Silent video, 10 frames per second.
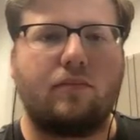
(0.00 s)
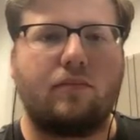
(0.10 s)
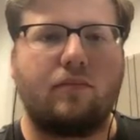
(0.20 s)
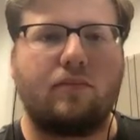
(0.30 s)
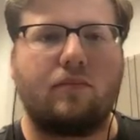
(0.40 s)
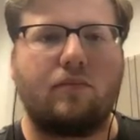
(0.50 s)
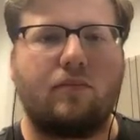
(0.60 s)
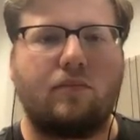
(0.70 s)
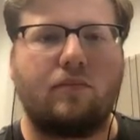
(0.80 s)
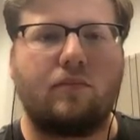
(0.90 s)

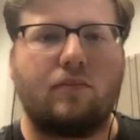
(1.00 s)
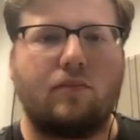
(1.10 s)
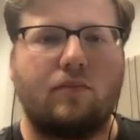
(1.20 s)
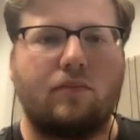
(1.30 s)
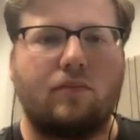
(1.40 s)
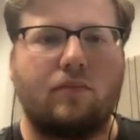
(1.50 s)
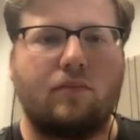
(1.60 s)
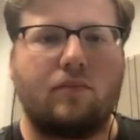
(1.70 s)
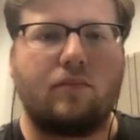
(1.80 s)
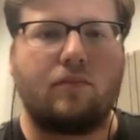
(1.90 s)

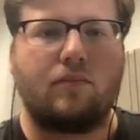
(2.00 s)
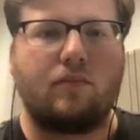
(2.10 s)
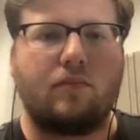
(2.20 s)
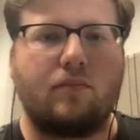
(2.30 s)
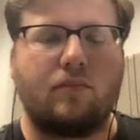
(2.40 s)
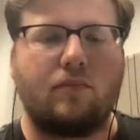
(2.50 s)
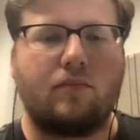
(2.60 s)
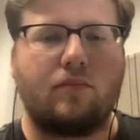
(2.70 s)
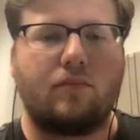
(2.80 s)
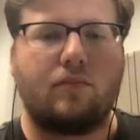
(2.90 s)

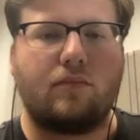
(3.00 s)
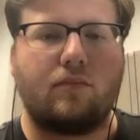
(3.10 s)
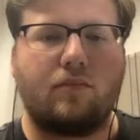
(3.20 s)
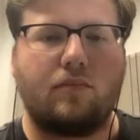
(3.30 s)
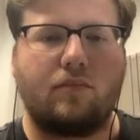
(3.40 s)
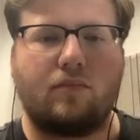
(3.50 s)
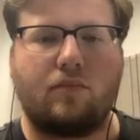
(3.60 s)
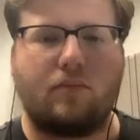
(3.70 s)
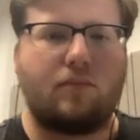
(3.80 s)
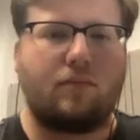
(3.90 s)

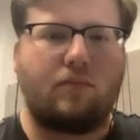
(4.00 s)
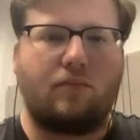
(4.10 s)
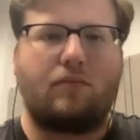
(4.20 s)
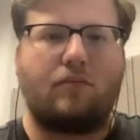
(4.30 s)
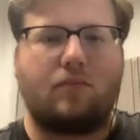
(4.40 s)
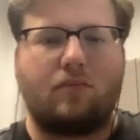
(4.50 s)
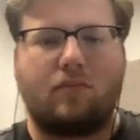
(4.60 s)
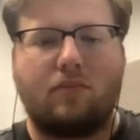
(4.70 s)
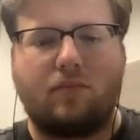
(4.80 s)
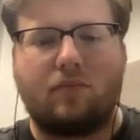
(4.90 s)

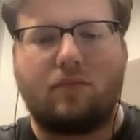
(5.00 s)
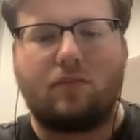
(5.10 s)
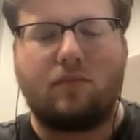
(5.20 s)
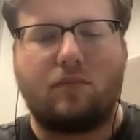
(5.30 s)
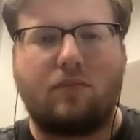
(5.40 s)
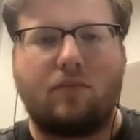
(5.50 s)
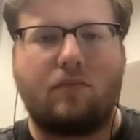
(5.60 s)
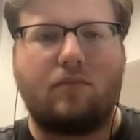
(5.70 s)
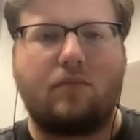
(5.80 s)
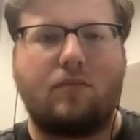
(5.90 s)

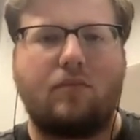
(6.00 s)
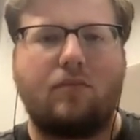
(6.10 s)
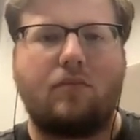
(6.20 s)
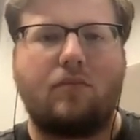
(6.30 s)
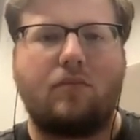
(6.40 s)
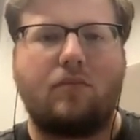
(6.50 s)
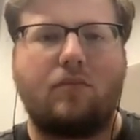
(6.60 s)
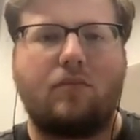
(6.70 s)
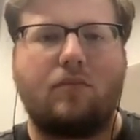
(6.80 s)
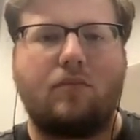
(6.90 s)

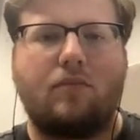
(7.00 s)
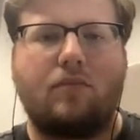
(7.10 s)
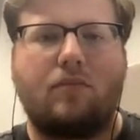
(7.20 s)
The person shown says nothing.